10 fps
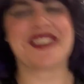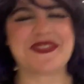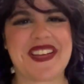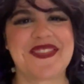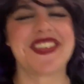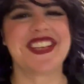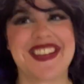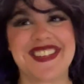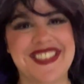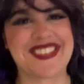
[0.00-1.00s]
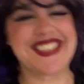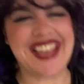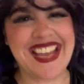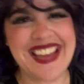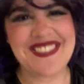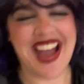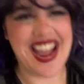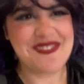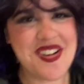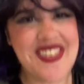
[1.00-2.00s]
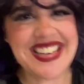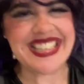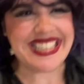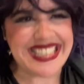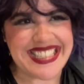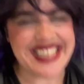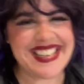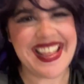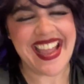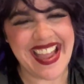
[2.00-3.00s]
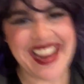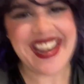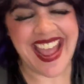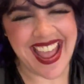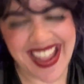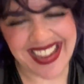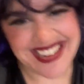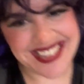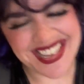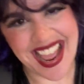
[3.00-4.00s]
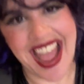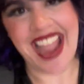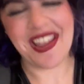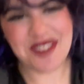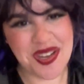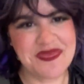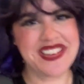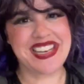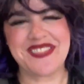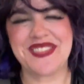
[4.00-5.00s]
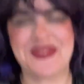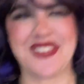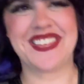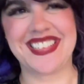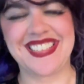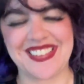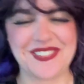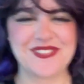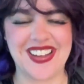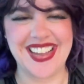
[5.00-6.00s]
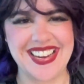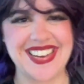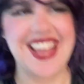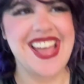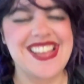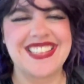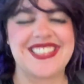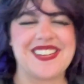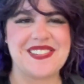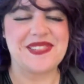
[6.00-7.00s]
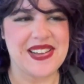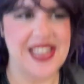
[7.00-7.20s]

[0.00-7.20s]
Welcome back to my channel. So today I'm going to Disneyland and I have company with me, which is so fun. So